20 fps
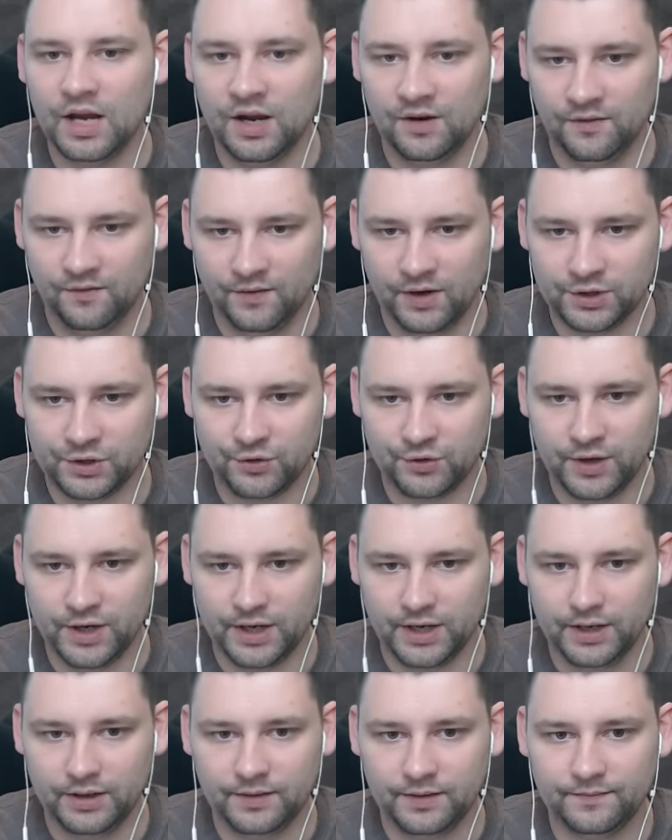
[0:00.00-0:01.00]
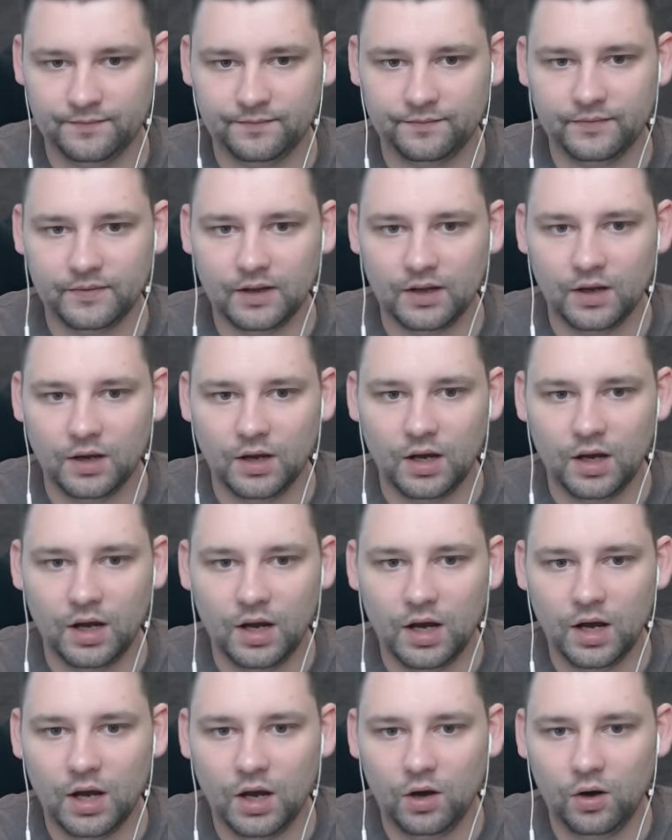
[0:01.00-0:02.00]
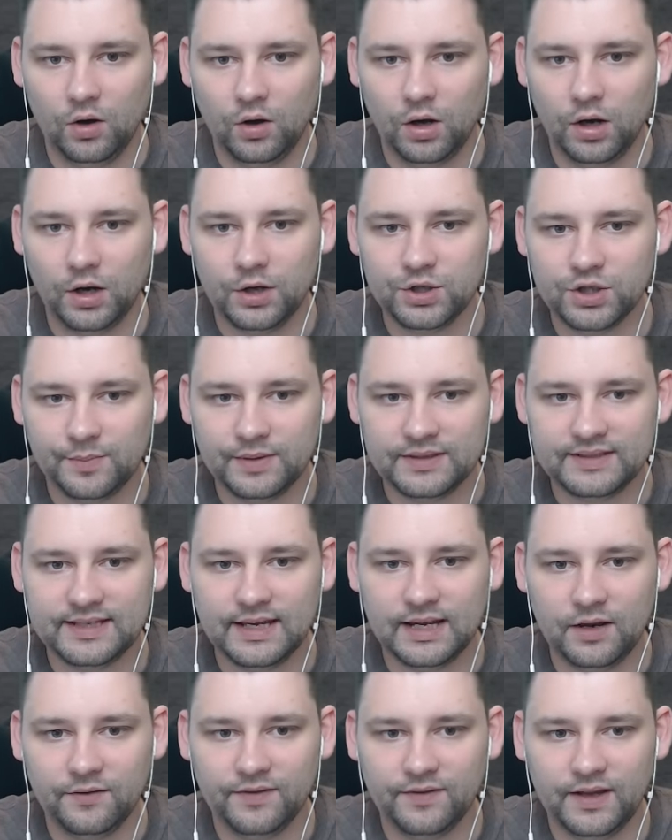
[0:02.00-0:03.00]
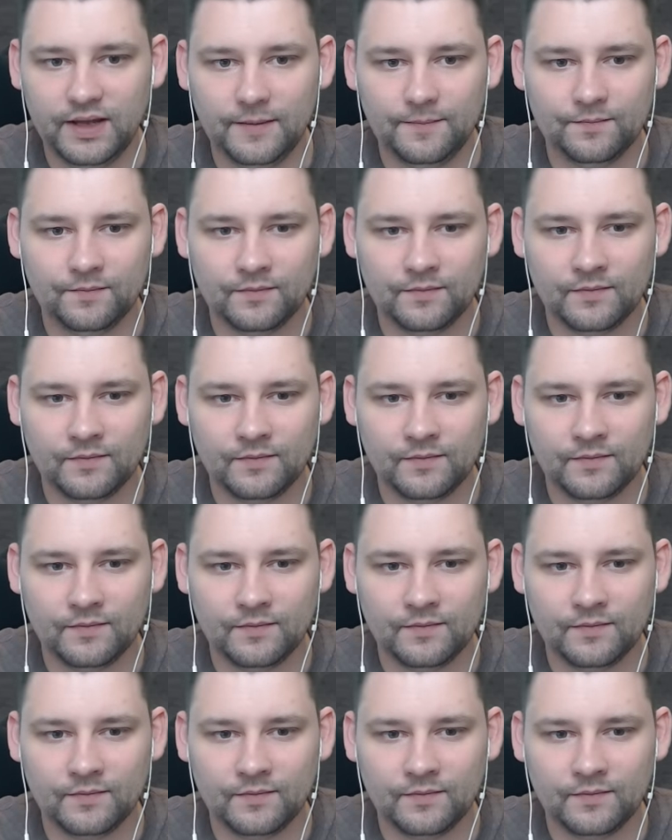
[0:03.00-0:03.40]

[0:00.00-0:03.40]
Inventory. 100% of it.